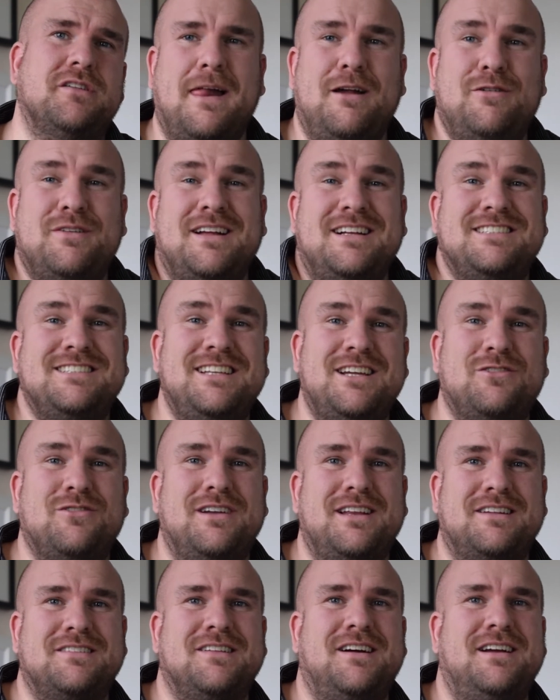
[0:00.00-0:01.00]
It was actually quite
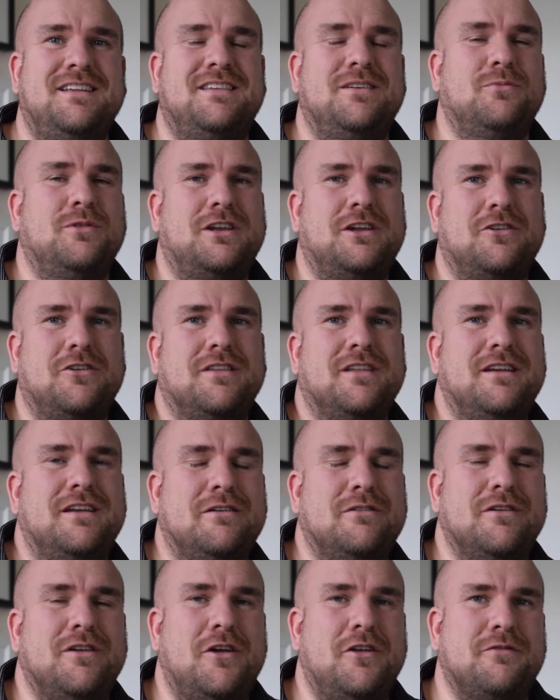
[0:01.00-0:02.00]
exciting when you got the
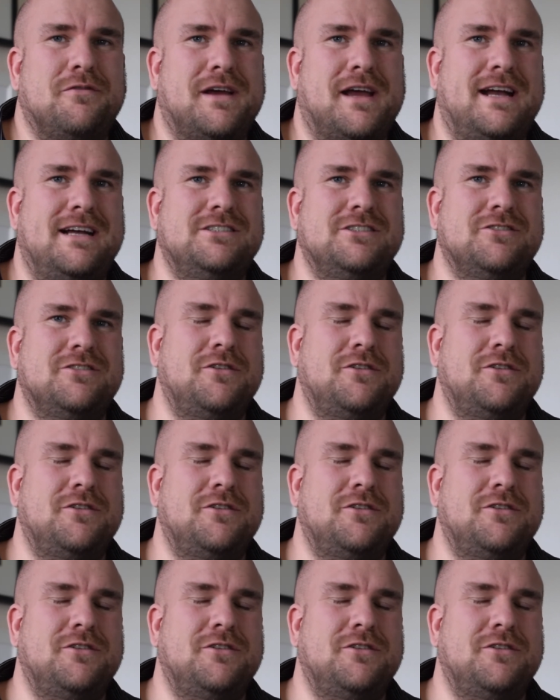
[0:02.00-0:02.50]
little notification